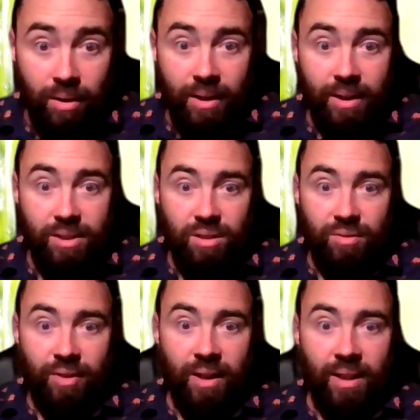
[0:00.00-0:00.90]
He just
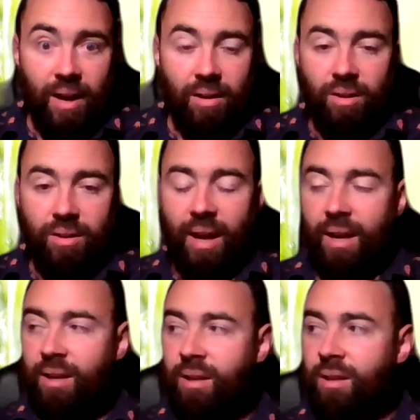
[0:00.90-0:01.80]
fell out. Okay.
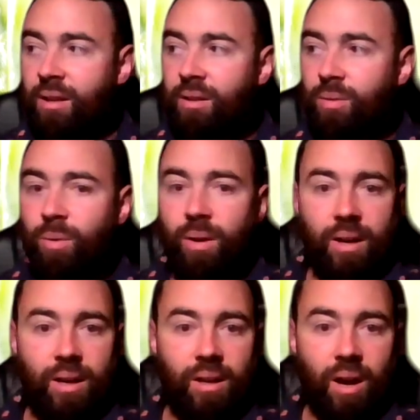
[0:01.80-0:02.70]
Where did
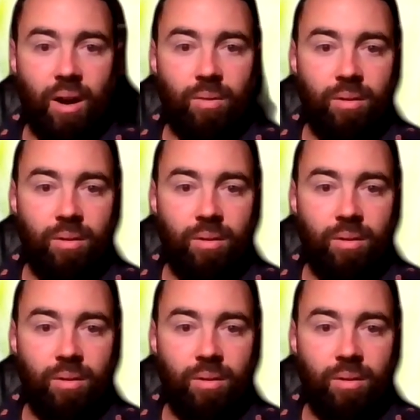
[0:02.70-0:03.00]
he go?